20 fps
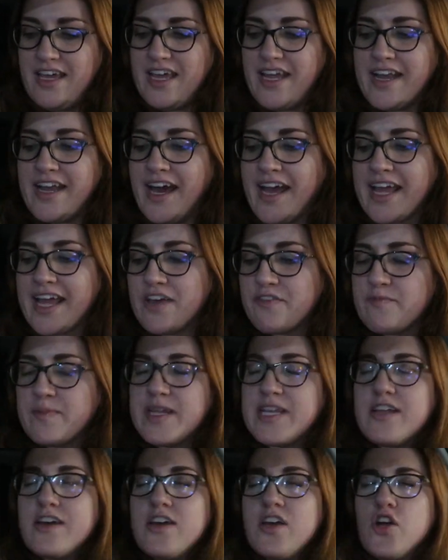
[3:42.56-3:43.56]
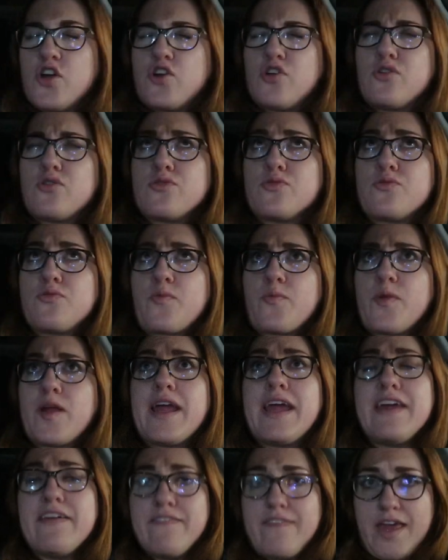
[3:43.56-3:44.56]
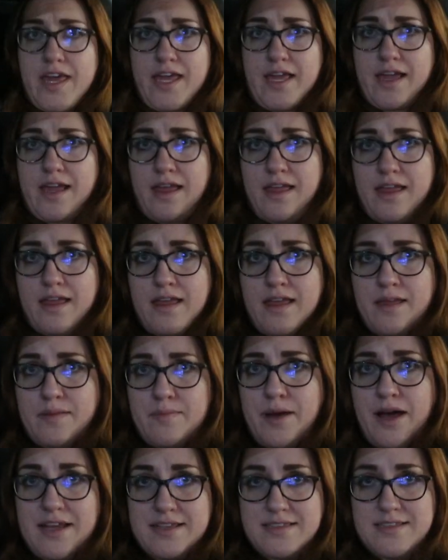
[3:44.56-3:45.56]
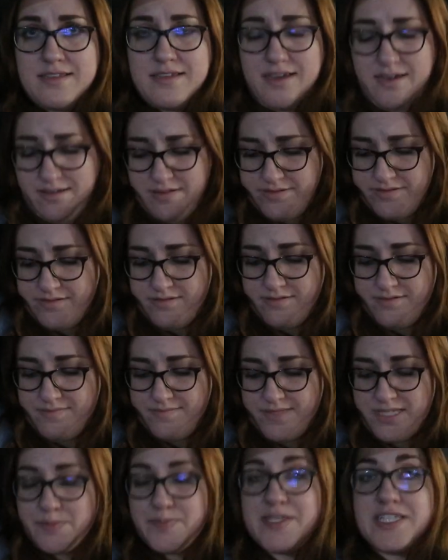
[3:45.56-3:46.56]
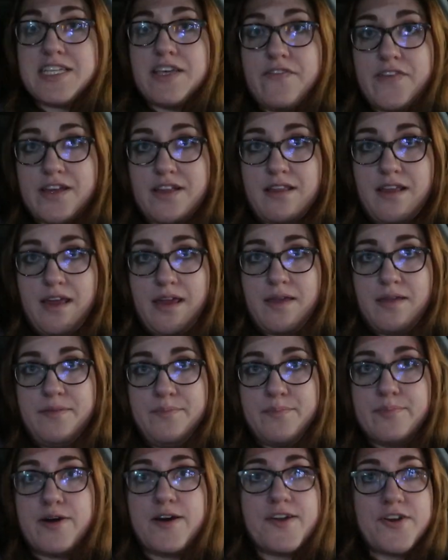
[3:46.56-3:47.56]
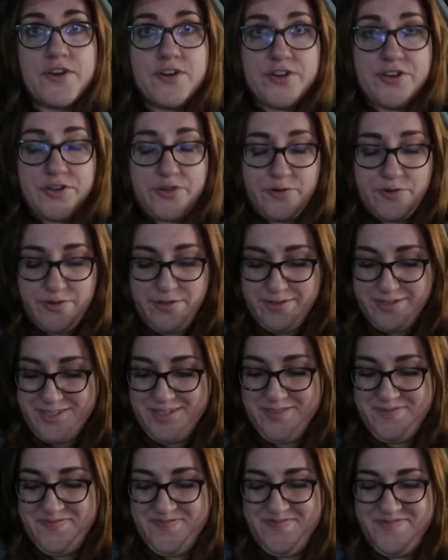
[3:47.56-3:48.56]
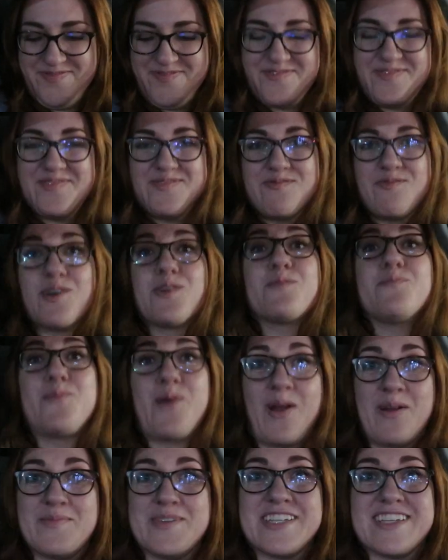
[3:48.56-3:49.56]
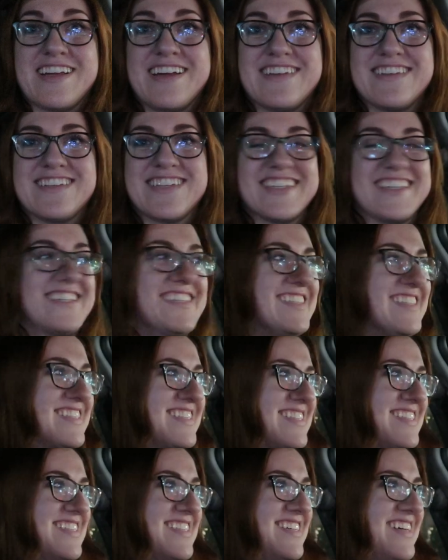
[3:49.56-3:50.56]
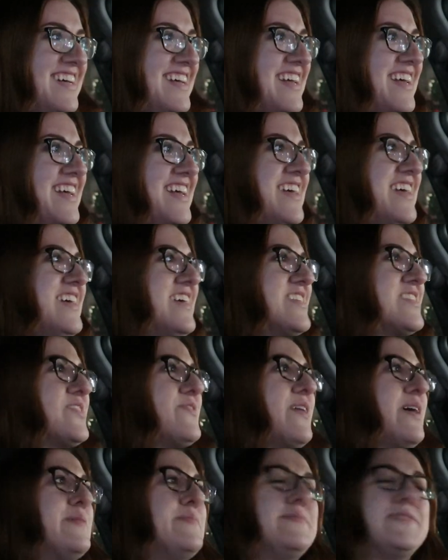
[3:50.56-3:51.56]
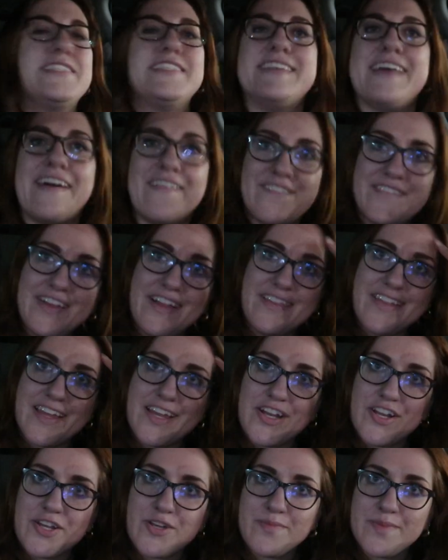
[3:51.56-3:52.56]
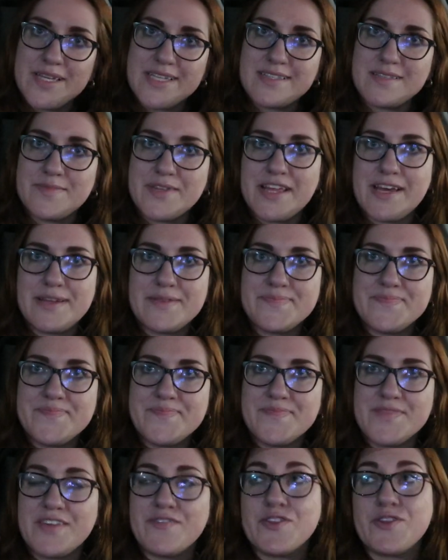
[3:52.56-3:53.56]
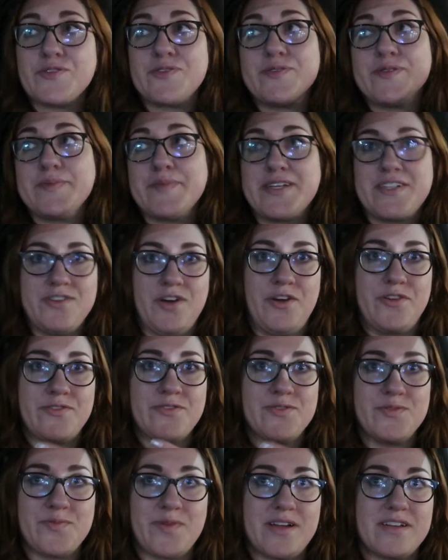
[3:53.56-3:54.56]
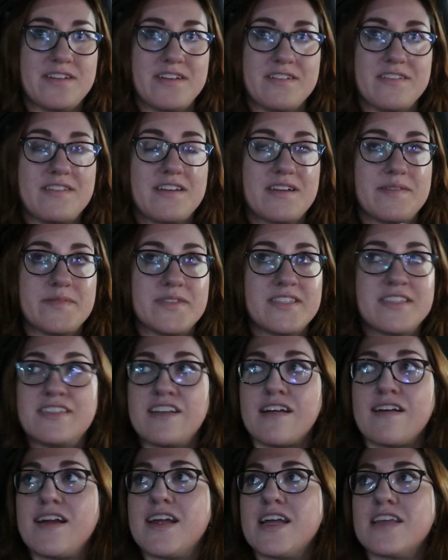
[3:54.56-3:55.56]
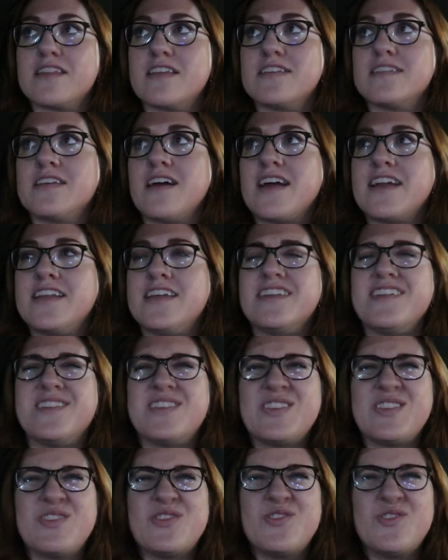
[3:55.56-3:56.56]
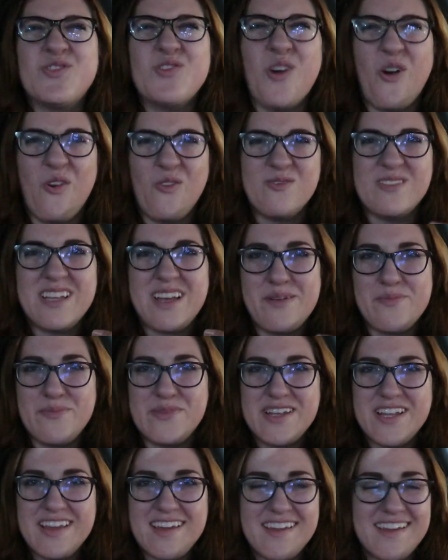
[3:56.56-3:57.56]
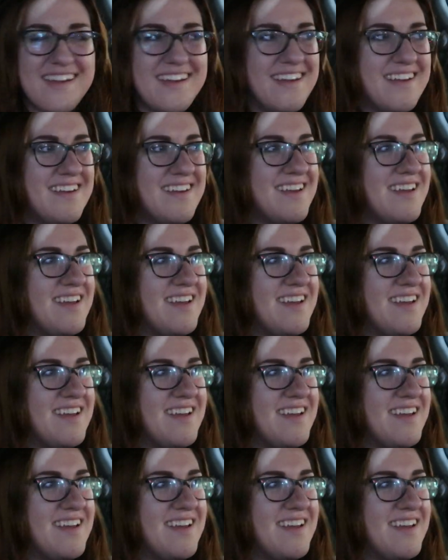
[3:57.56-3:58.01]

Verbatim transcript: and I have been craving pasta, specifically buttered noodles with Parmesan cheese. So I'm definitely gonna go make some of that. Even though there's a McDonald's right here, like, I'm staring at the sign and it's so tempting.